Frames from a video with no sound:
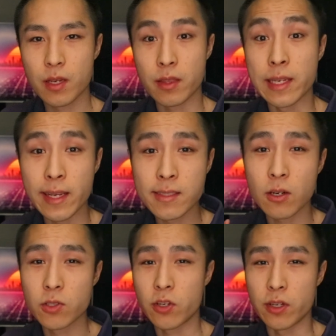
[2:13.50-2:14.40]
The next
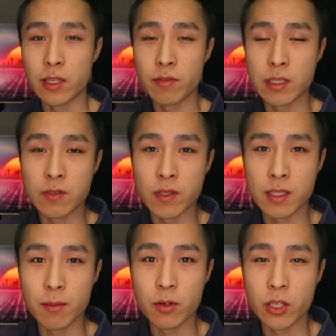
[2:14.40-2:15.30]
alternative is for
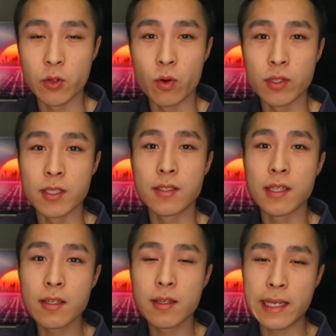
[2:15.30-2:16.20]
somebody who wants a
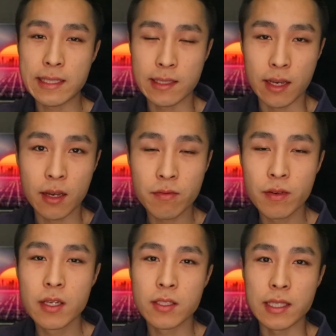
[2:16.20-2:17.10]
single ETF
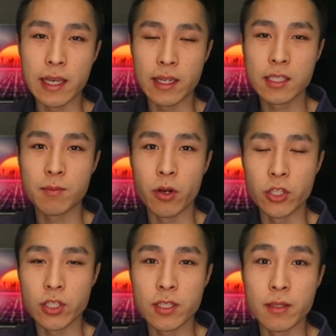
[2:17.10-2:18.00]
to get
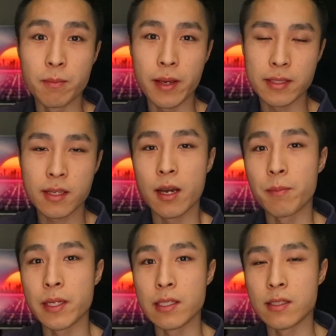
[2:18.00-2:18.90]
exposure to the best
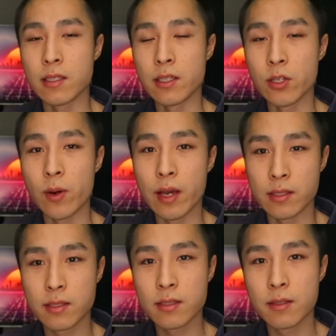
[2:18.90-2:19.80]
companies in the
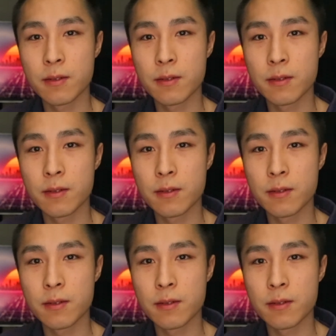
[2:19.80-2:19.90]
US.